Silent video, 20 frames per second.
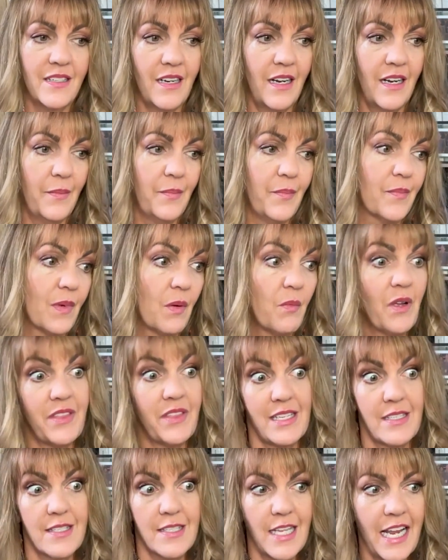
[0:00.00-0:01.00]
and what
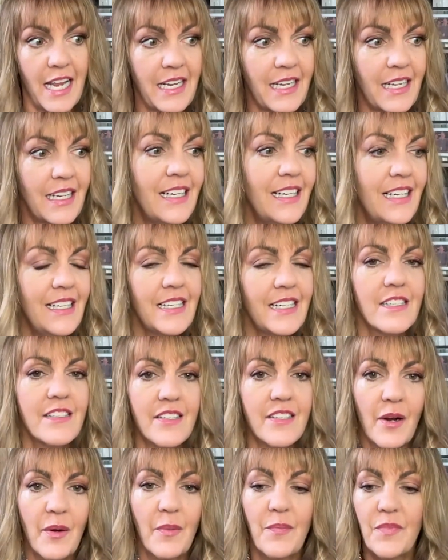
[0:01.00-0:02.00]
that's like.
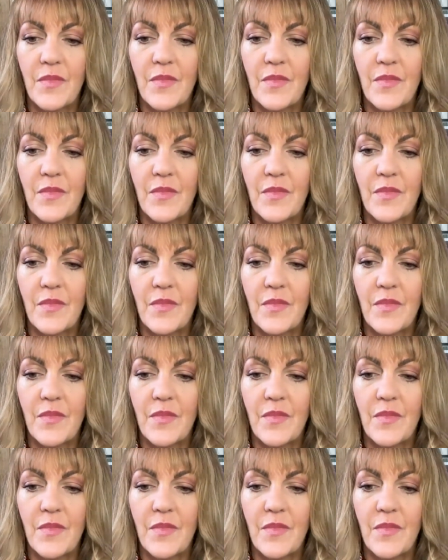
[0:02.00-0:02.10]
So